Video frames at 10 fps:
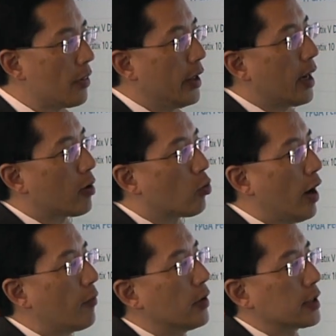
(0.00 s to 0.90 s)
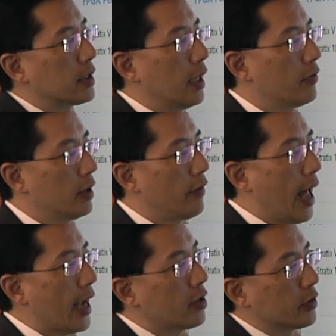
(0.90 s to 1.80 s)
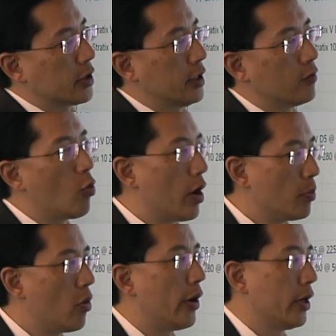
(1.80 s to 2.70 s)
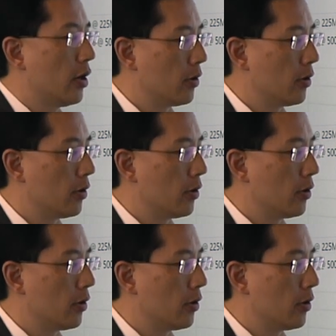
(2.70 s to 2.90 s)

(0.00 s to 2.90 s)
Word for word: they got a reference level of accuracy of 1.0.